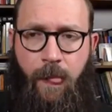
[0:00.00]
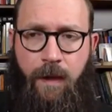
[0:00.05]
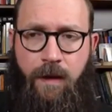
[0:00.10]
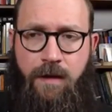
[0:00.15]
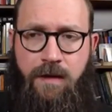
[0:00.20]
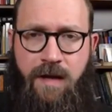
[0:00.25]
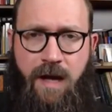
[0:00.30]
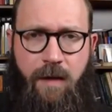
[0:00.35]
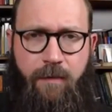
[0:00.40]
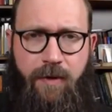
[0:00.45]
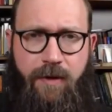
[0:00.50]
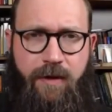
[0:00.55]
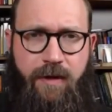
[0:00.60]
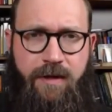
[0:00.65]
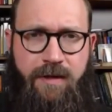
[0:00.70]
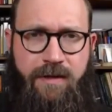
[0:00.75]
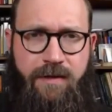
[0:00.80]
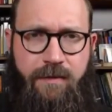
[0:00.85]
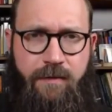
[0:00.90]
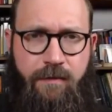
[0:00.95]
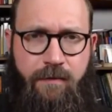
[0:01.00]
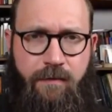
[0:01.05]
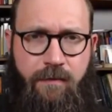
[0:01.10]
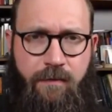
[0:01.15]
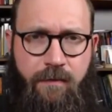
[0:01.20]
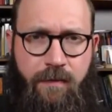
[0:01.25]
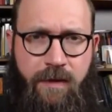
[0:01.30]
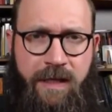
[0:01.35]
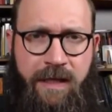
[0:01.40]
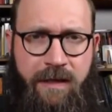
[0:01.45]
not because
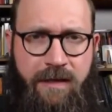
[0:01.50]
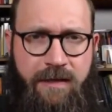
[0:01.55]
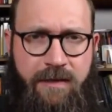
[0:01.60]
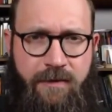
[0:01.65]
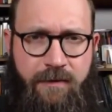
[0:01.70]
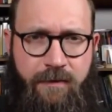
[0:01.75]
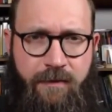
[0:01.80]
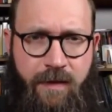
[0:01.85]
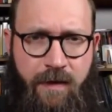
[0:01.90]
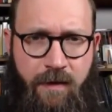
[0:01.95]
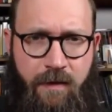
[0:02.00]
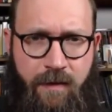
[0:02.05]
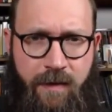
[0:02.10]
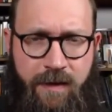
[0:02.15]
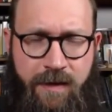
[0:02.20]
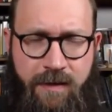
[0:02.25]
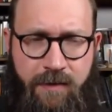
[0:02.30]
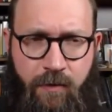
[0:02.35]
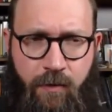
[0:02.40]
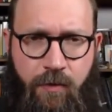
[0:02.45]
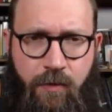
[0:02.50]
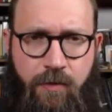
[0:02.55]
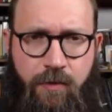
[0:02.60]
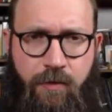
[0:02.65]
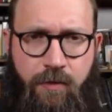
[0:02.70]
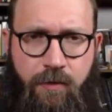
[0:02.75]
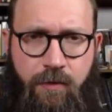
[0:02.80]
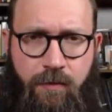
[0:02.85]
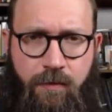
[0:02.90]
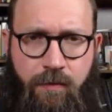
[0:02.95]
hist- their
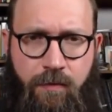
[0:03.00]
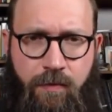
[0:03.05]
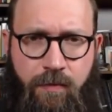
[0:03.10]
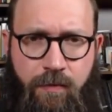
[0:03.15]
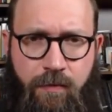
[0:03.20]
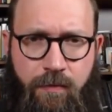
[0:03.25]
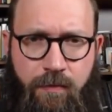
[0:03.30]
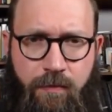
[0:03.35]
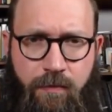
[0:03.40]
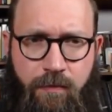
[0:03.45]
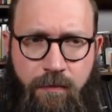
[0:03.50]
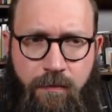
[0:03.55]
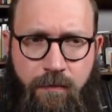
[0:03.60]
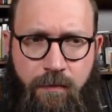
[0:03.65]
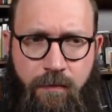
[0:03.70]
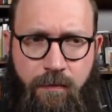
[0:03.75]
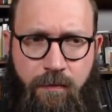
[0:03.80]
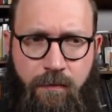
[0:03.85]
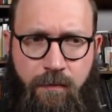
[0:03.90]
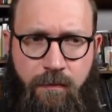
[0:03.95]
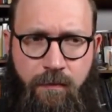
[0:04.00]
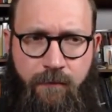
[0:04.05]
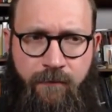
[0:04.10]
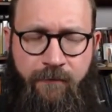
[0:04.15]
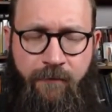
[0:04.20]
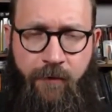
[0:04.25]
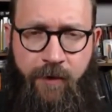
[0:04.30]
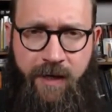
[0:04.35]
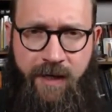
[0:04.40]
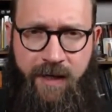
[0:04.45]
historical
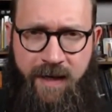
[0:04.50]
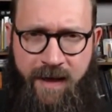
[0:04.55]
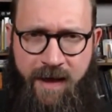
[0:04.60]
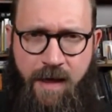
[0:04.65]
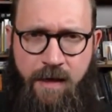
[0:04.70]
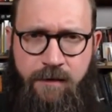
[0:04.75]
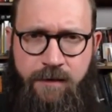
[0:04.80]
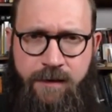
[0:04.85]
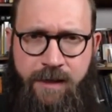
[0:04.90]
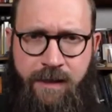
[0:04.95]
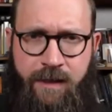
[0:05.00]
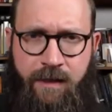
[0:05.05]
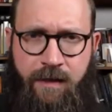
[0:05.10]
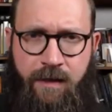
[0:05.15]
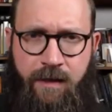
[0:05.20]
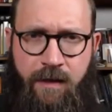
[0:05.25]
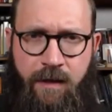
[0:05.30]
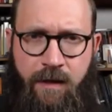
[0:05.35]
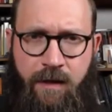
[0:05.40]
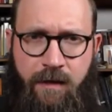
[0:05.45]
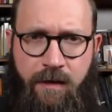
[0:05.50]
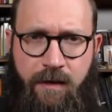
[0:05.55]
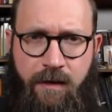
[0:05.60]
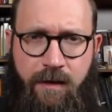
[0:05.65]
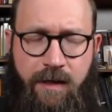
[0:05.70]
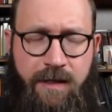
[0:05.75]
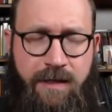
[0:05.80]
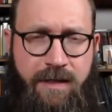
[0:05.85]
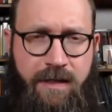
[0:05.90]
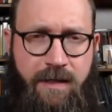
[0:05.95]
verticality
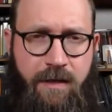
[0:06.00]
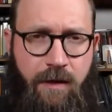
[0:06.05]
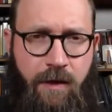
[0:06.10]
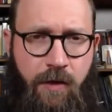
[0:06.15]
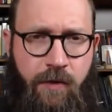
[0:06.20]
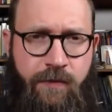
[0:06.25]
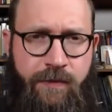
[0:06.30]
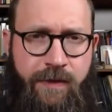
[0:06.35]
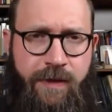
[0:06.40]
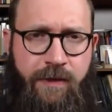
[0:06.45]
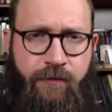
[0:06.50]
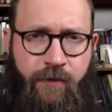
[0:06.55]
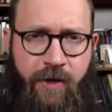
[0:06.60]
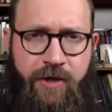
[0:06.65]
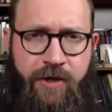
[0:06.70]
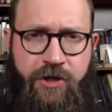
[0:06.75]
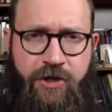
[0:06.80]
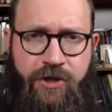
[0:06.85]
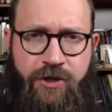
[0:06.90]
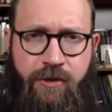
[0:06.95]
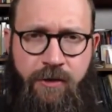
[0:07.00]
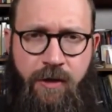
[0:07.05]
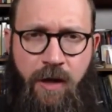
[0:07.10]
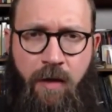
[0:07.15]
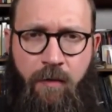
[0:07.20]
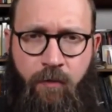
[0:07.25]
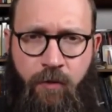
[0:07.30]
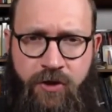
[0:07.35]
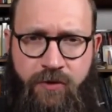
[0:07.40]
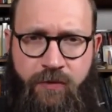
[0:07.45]
is the only register
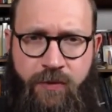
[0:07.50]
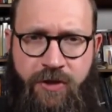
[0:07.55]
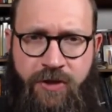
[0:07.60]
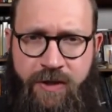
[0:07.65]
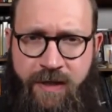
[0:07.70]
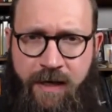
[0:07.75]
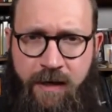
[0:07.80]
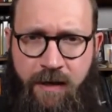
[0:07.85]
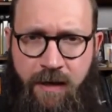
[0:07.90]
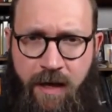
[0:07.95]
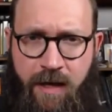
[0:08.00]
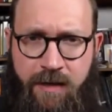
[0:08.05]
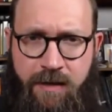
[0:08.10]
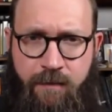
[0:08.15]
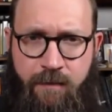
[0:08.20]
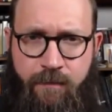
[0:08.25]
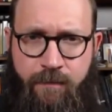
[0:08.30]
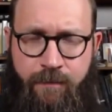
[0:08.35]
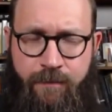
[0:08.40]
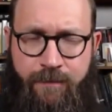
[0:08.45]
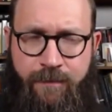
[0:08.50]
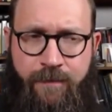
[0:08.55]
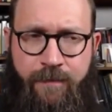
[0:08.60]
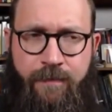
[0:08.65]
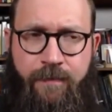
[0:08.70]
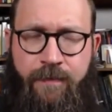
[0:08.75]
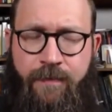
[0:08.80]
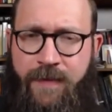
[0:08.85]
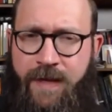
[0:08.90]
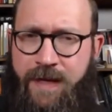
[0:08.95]
at which we should analyze them.
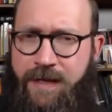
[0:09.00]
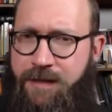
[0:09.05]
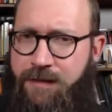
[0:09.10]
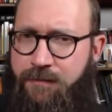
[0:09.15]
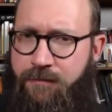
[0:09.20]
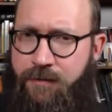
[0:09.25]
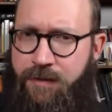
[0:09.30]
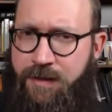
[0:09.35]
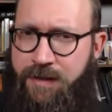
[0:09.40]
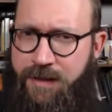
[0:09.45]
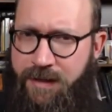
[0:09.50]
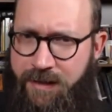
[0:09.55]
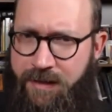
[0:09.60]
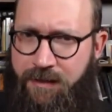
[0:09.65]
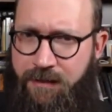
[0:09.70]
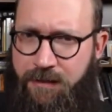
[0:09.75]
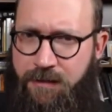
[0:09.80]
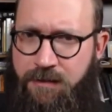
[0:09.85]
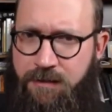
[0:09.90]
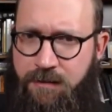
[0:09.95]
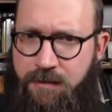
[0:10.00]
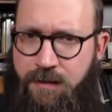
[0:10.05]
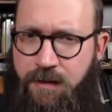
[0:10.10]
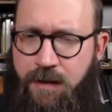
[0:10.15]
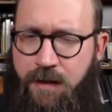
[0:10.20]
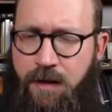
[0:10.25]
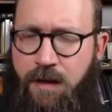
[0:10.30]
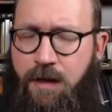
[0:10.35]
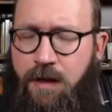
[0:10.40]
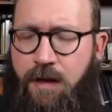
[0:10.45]
That's ridiculous
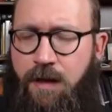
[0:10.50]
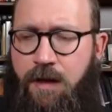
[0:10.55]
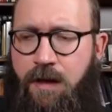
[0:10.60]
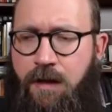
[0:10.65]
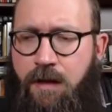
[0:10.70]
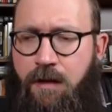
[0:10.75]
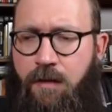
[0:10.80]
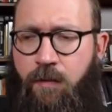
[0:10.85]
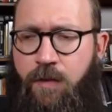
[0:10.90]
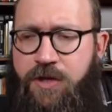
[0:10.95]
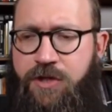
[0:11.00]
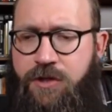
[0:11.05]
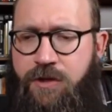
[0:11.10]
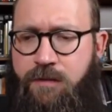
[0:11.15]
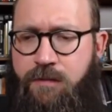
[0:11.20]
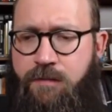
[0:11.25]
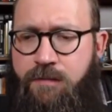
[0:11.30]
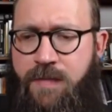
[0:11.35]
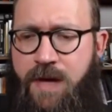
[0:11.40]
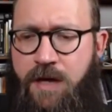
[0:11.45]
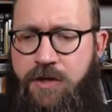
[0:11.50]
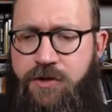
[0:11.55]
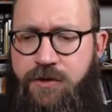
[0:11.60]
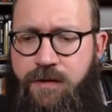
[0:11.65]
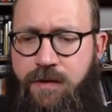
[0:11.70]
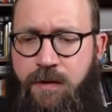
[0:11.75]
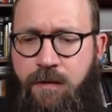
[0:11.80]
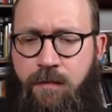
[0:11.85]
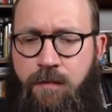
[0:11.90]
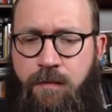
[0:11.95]
we should measure
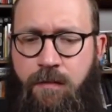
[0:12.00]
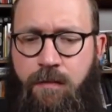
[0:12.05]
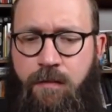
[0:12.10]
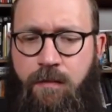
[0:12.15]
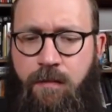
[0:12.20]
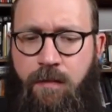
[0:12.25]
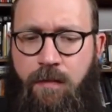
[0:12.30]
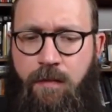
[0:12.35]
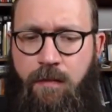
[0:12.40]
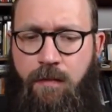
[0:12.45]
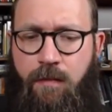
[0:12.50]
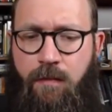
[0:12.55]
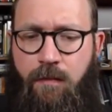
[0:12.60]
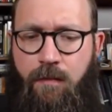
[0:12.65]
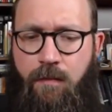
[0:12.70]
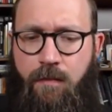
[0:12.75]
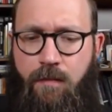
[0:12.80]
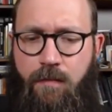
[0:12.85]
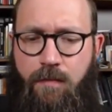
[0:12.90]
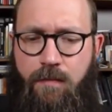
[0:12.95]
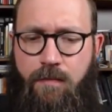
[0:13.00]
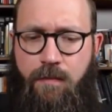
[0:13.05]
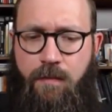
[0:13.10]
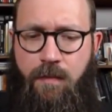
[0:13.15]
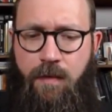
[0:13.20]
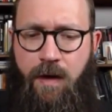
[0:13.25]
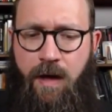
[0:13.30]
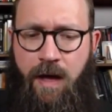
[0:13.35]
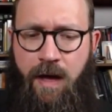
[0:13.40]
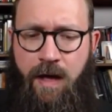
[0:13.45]
them
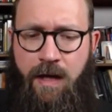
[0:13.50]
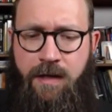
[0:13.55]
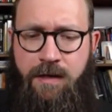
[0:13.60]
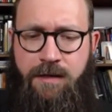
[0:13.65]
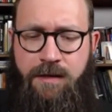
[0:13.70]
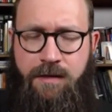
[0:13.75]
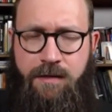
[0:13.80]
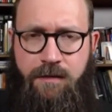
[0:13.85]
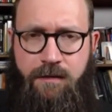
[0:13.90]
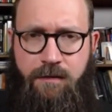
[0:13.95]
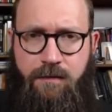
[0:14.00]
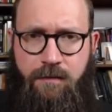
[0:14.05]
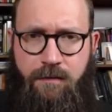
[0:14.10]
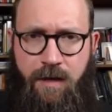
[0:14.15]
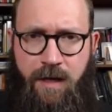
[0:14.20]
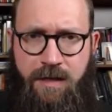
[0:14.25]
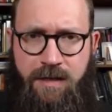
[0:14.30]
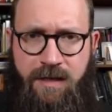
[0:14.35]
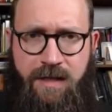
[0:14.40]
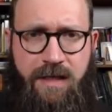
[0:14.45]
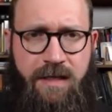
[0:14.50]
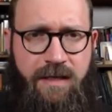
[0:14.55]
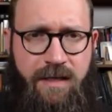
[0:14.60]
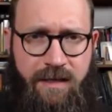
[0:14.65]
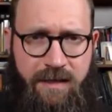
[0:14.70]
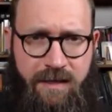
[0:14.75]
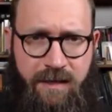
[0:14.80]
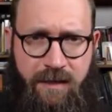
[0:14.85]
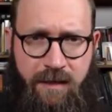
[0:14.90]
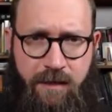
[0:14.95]
as as
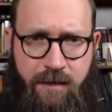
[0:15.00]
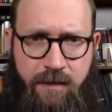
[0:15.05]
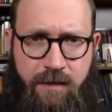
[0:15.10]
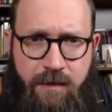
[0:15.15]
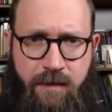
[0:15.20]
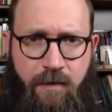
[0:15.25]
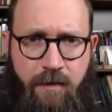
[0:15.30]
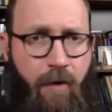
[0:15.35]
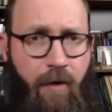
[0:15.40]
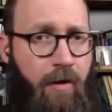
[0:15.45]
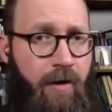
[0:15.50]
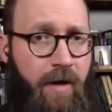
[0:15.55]
indices of all